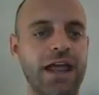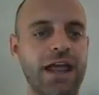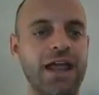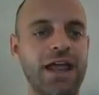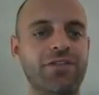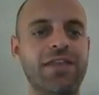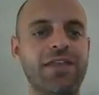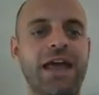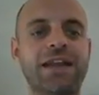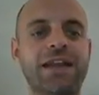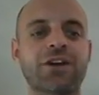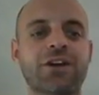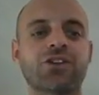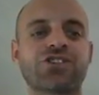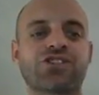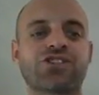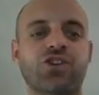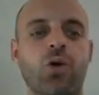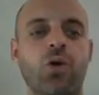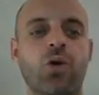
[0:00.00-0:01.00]
And then it'll
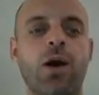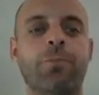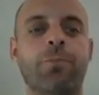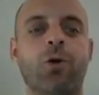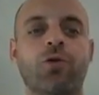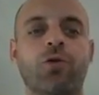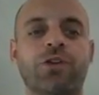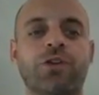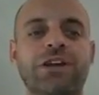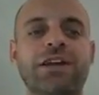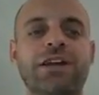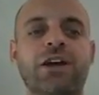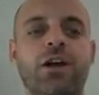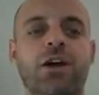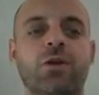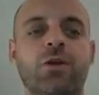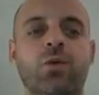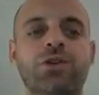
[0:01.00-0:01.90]
show up over here.